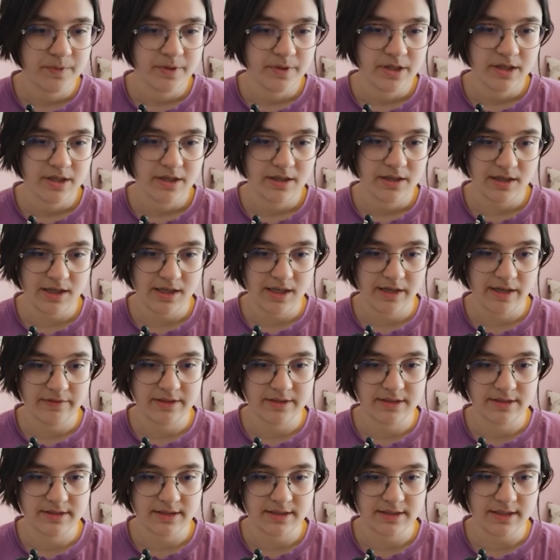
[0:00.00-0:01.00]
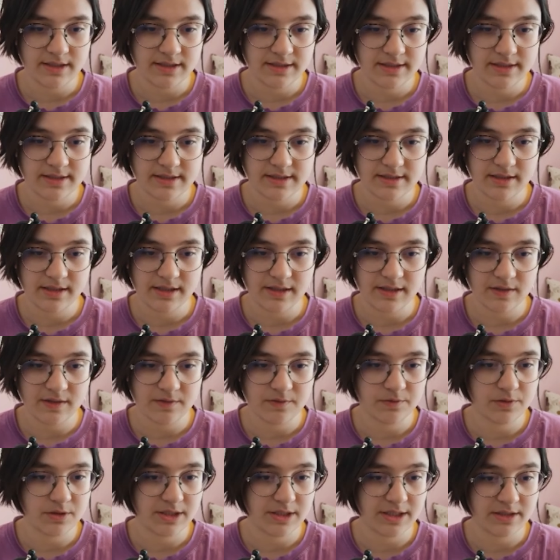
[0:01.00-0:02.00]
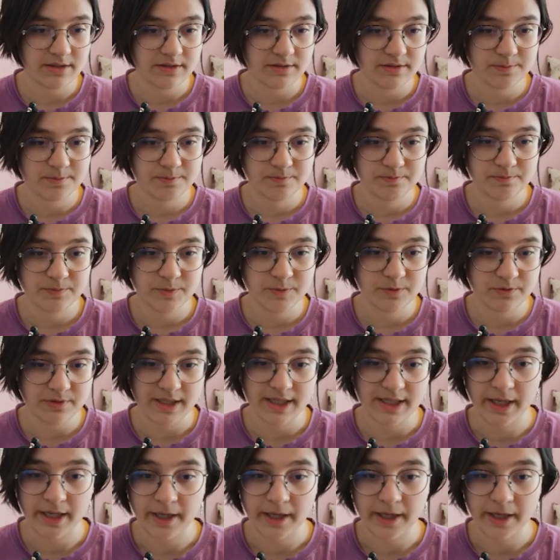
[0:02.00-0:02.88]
I will tell this helpful and funny.